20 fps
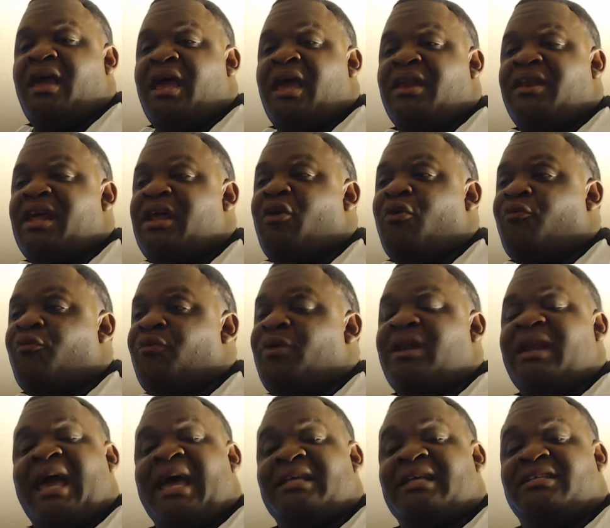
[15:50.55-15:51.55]
and they don't
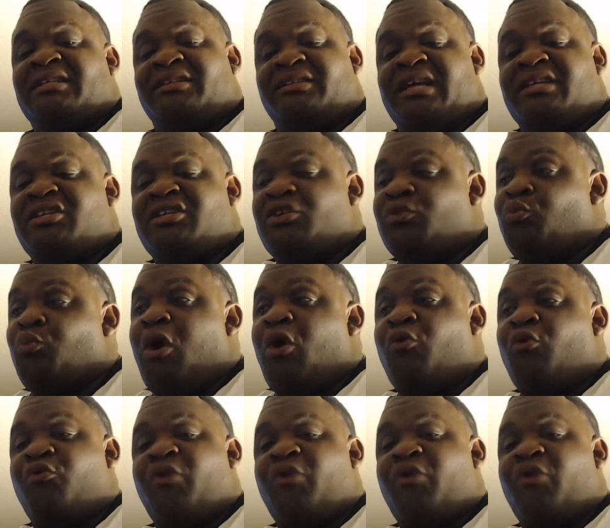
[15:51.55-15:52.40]
realize they just walk